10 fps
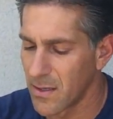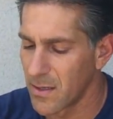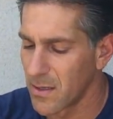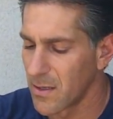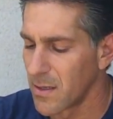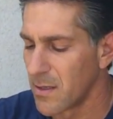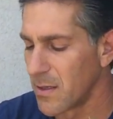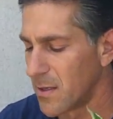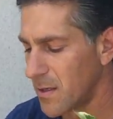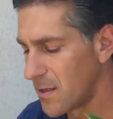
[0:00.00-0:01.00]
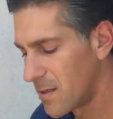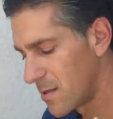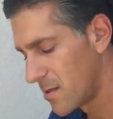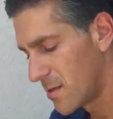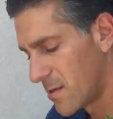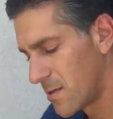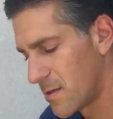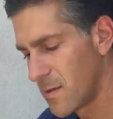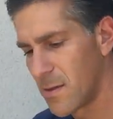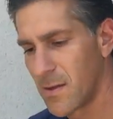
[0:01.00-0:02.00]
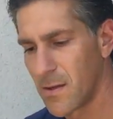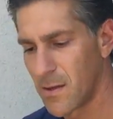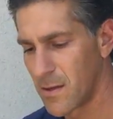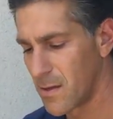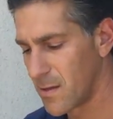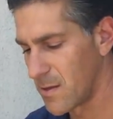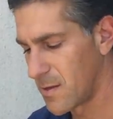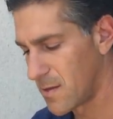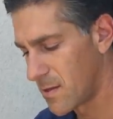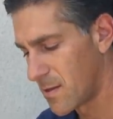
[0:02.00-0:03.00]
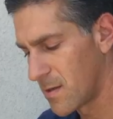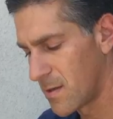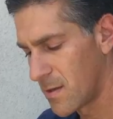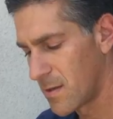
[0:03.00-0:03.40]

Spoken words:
Nobody speaks.